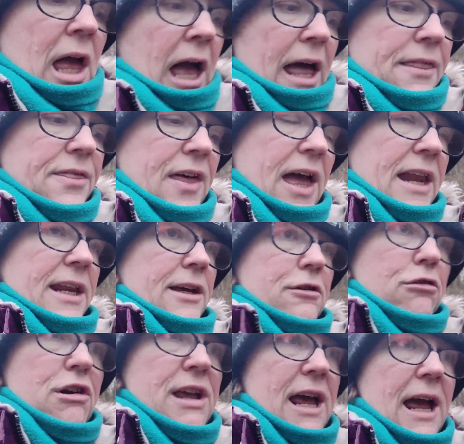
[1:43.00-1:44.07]
and then it
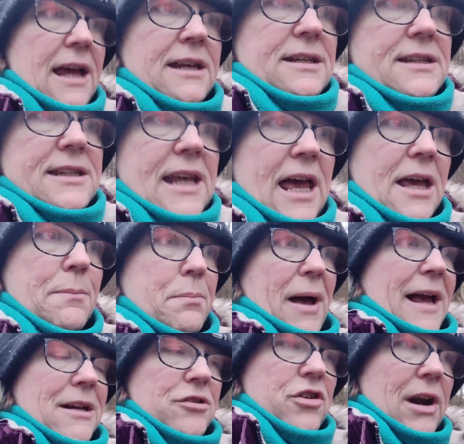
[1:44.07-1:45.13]
creates a
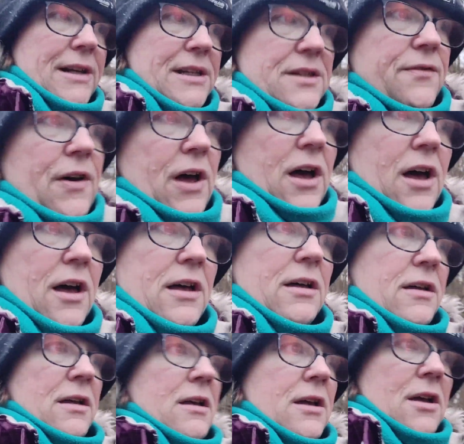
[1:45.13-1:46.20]
bank transfer
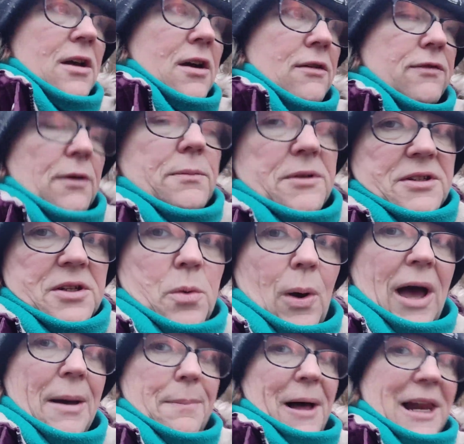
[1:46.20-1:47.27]
from the
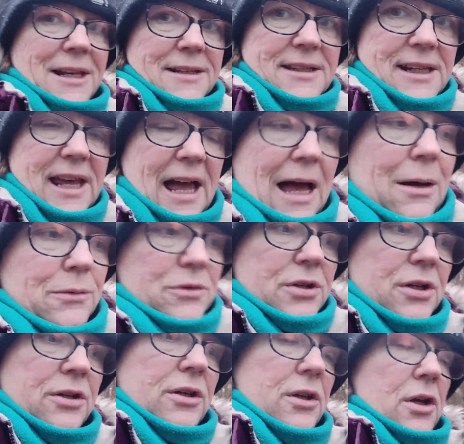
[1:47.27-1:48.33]
Square balance
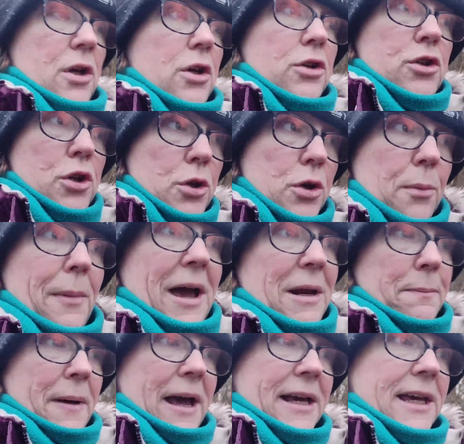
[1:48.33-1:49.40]
account to your
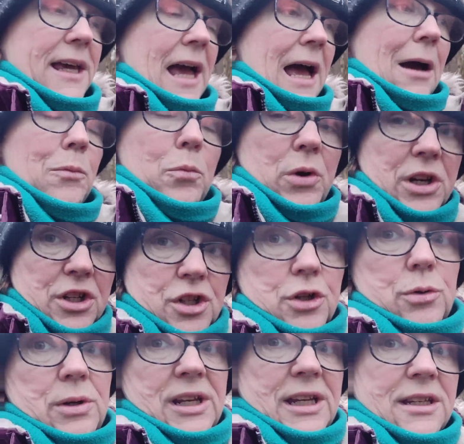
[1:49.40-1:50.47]
main bank account, which
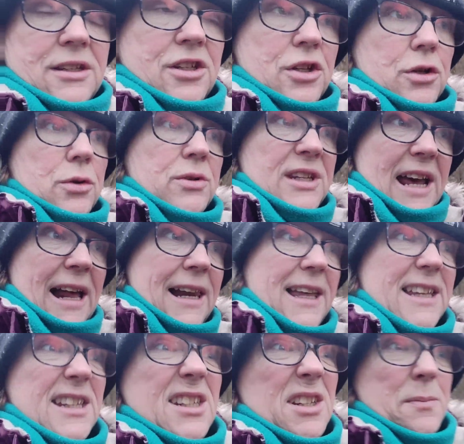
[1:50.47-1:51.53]
you need to tell
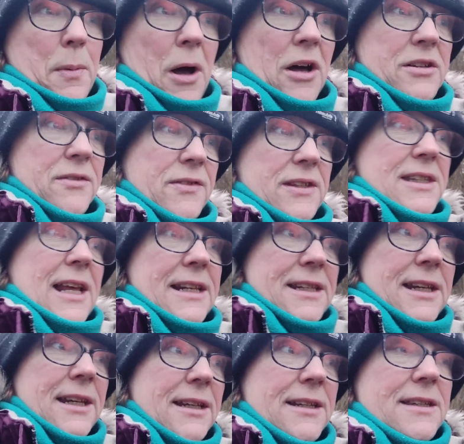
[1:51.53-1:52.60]
it as part of the
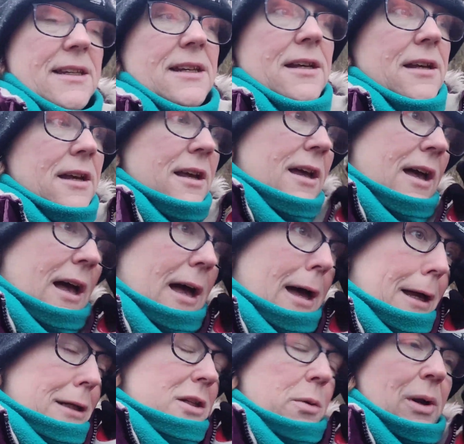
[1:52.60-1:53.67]
settings
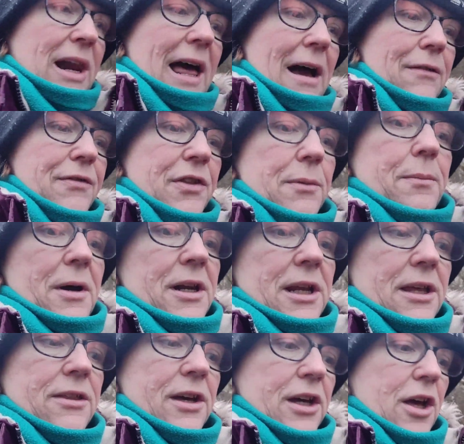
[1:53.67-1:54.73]
to allow for the
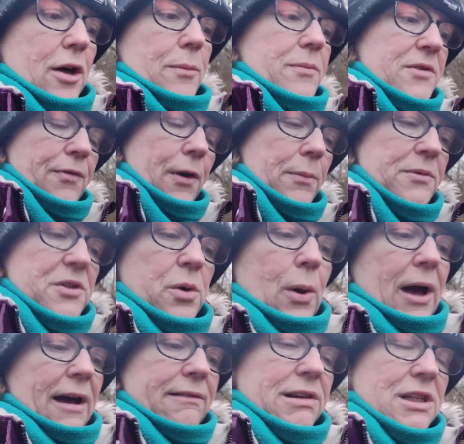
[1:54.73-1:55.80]
money that comes from
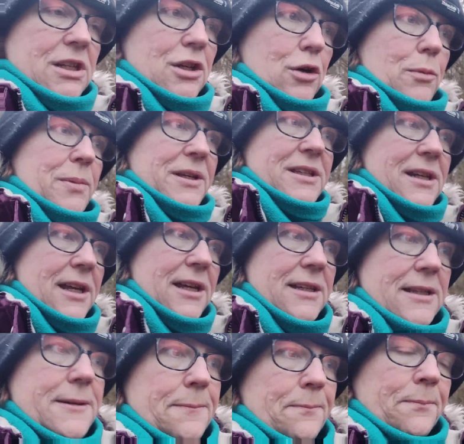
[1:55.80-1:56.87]
Square into your
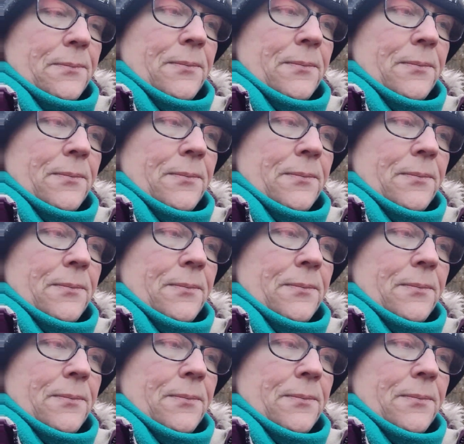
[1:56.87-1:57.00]
business.